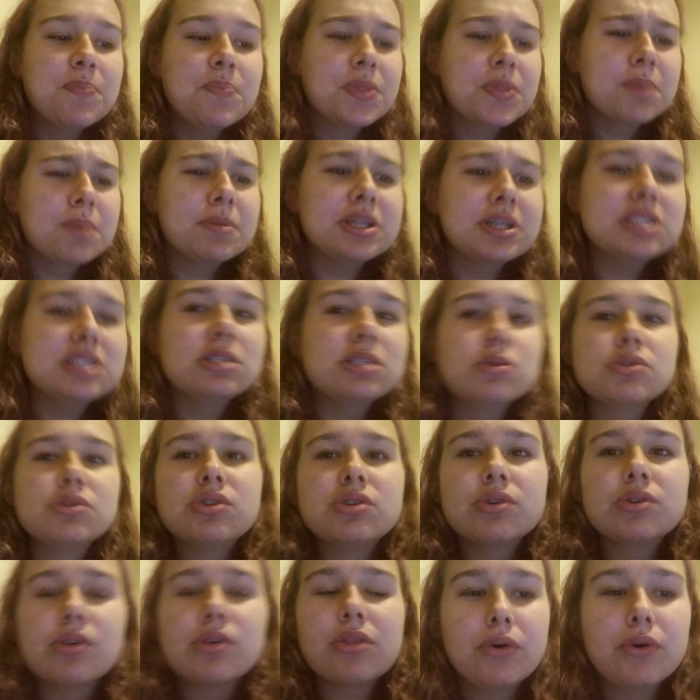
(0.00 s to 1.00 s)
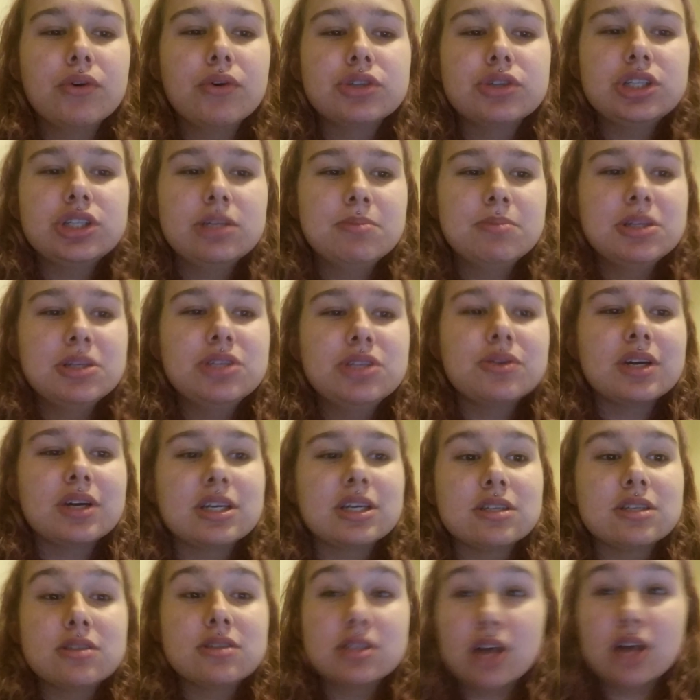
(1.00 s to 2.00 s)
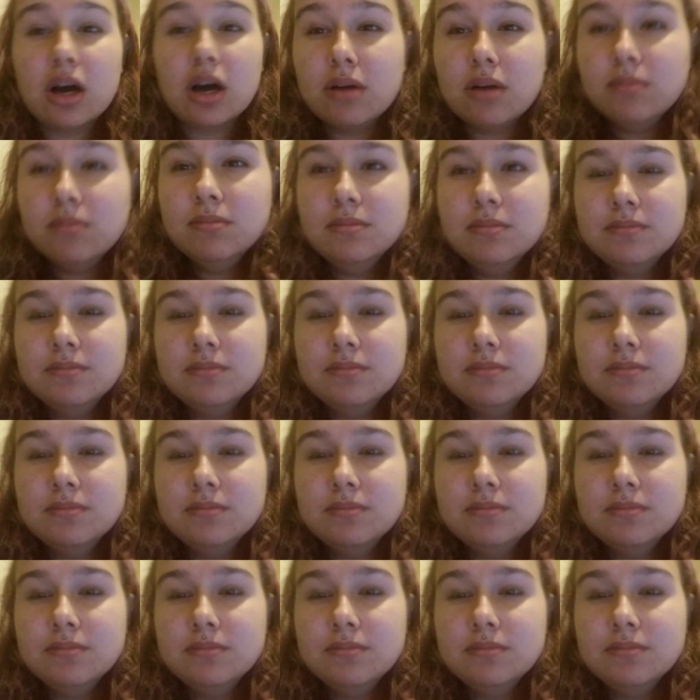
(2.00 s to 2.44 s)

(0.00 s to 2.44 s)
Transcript: But I still thought she'd be doing some.